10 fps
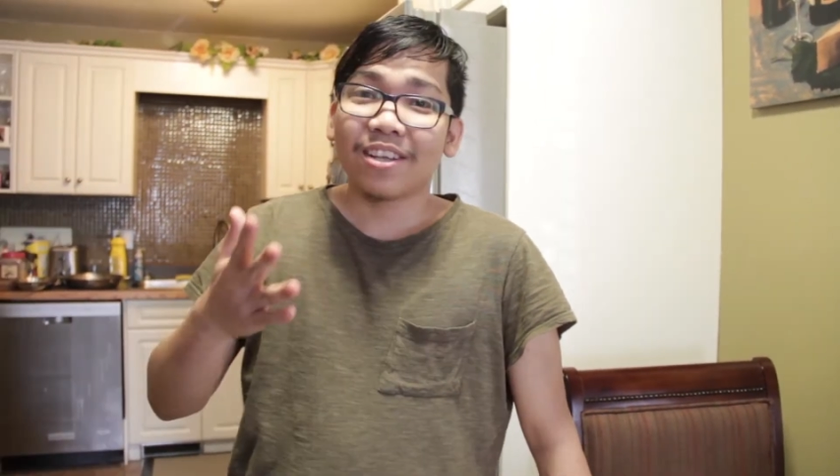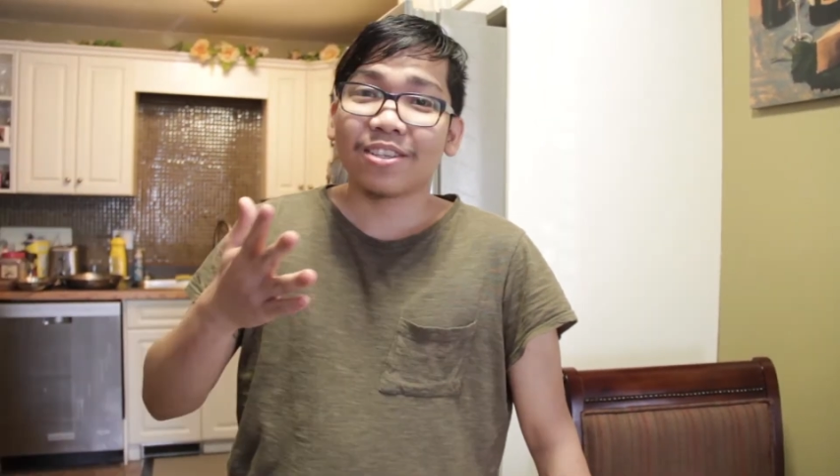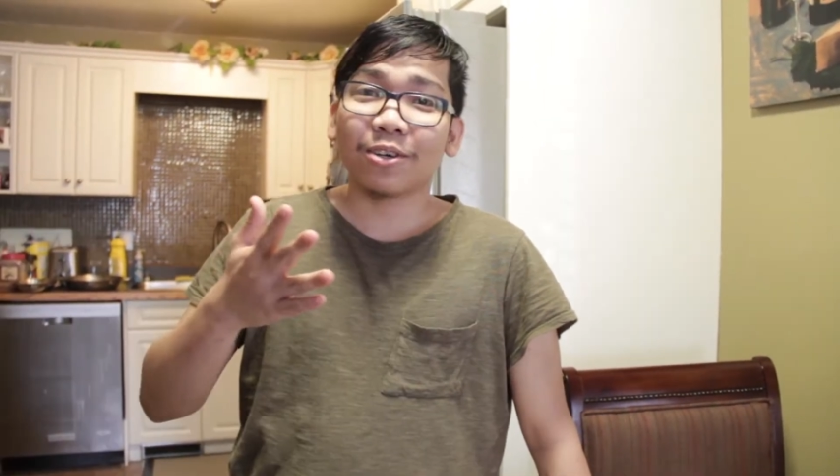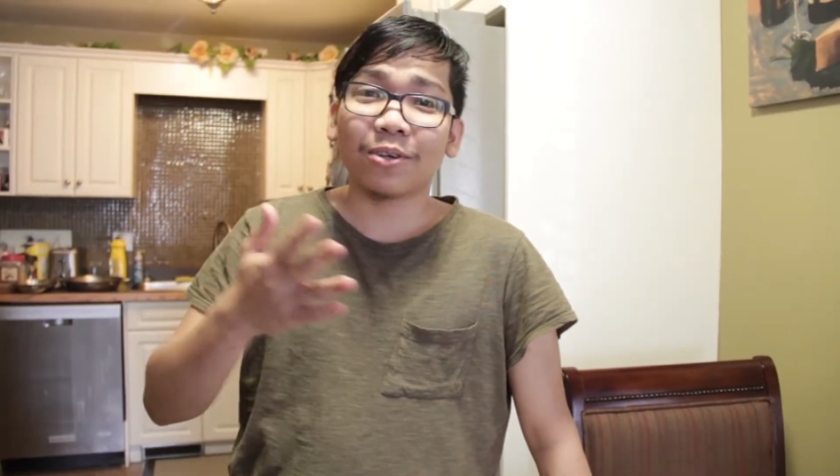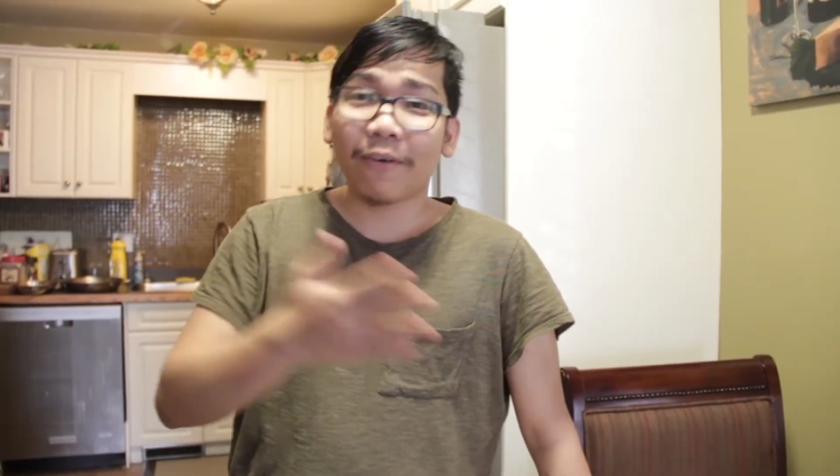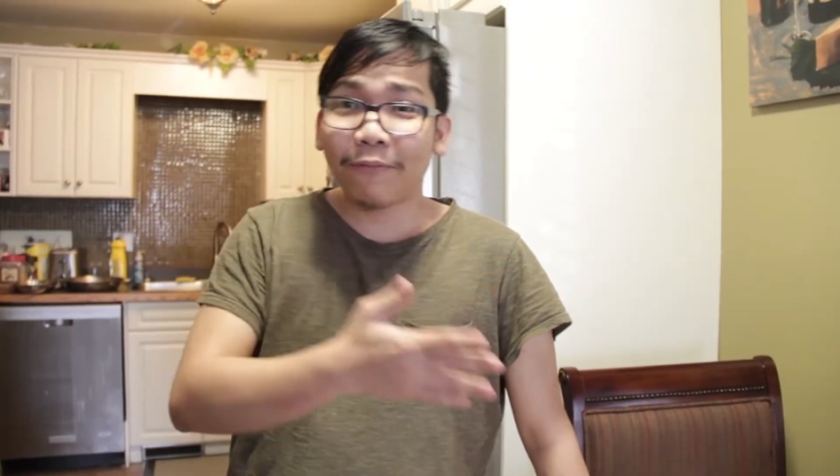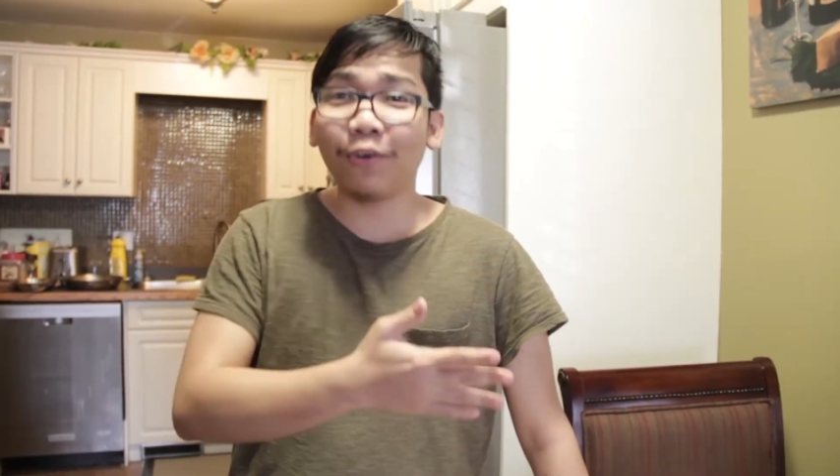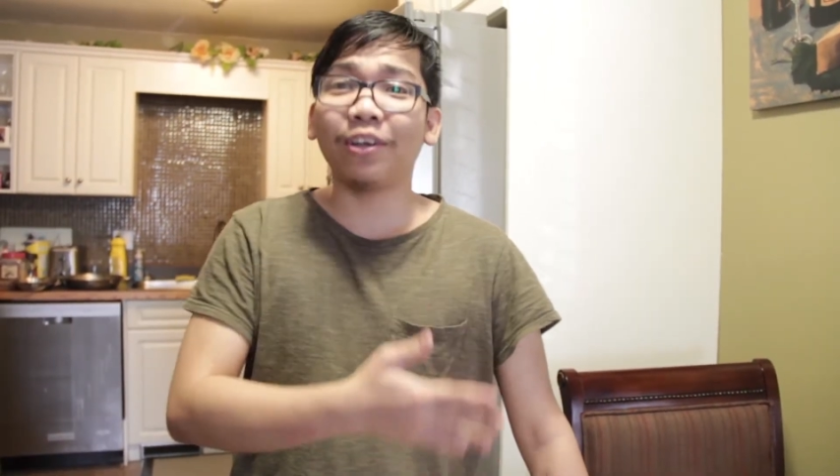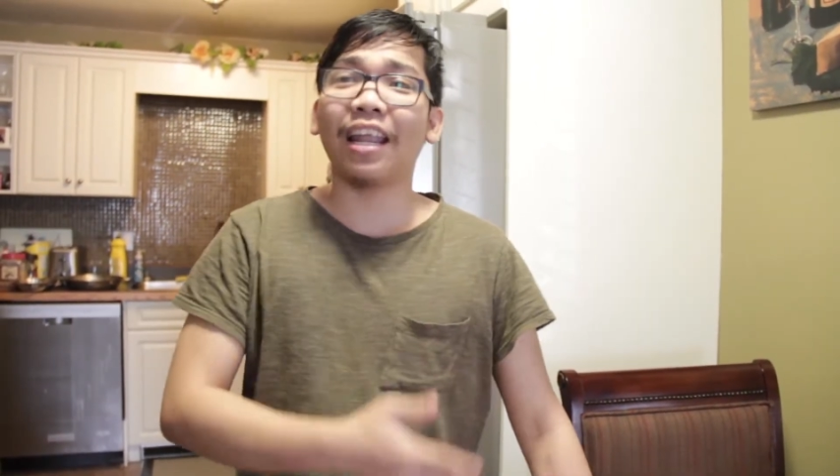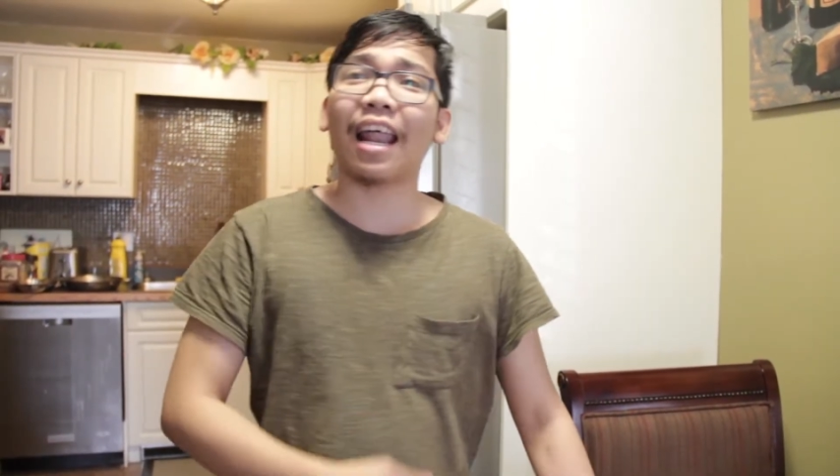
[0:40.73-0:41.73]
So the
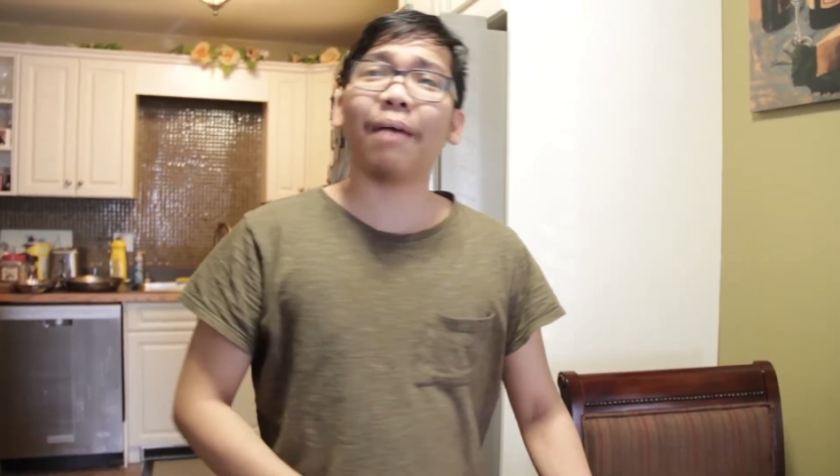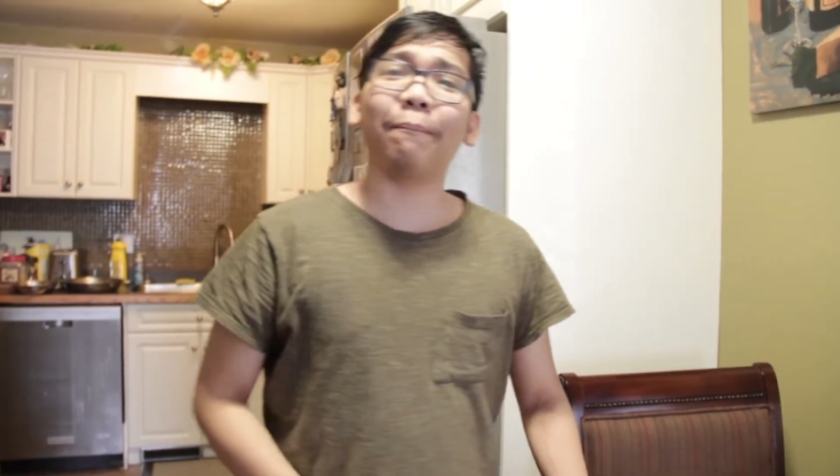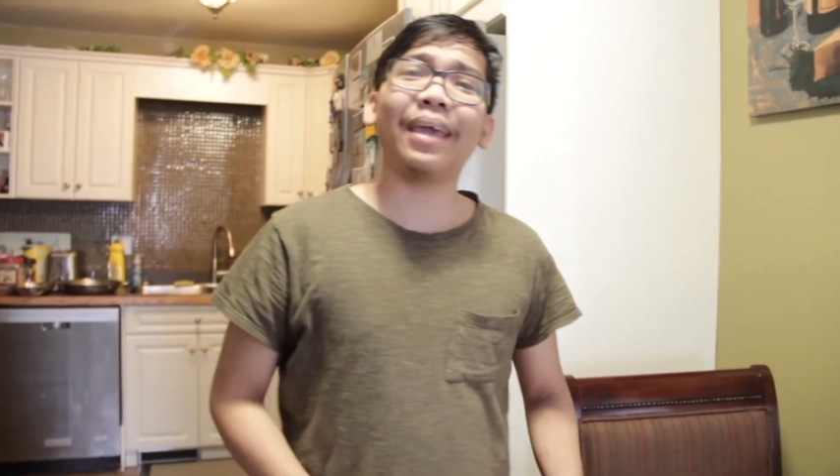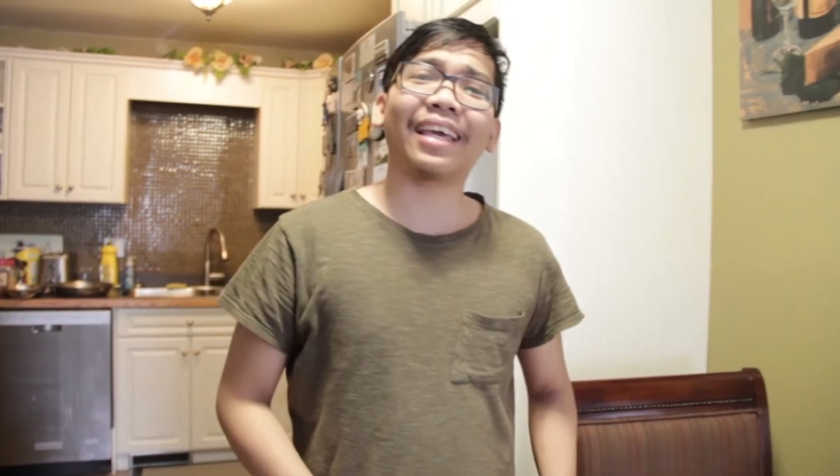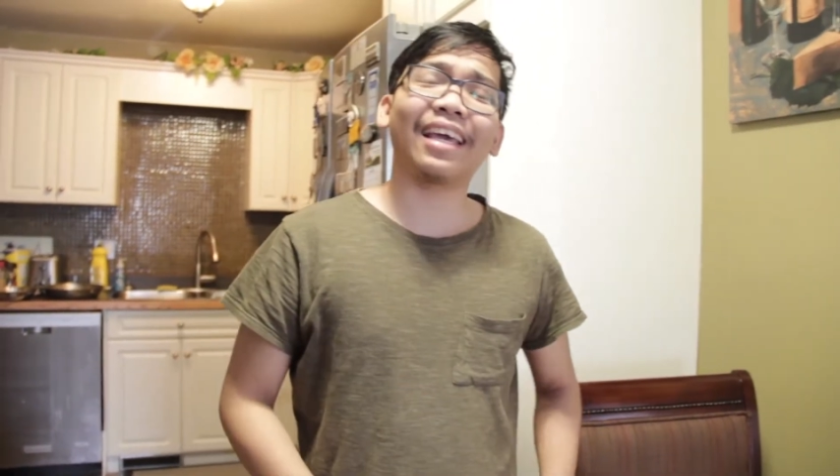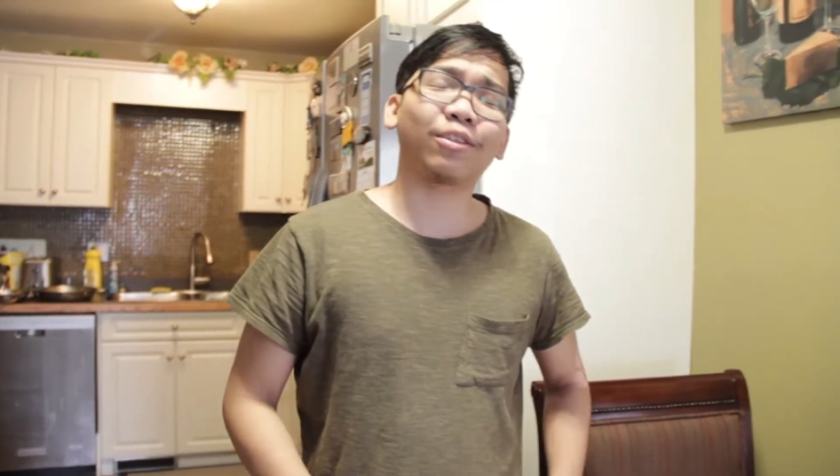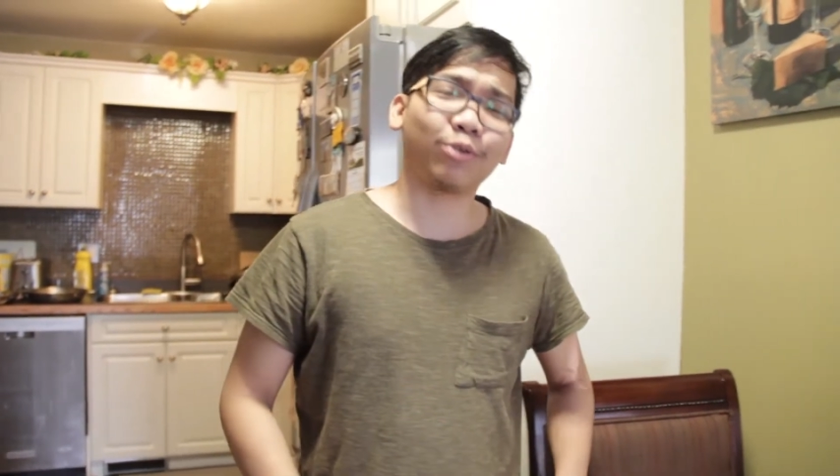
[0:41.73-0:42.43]
food that I'm making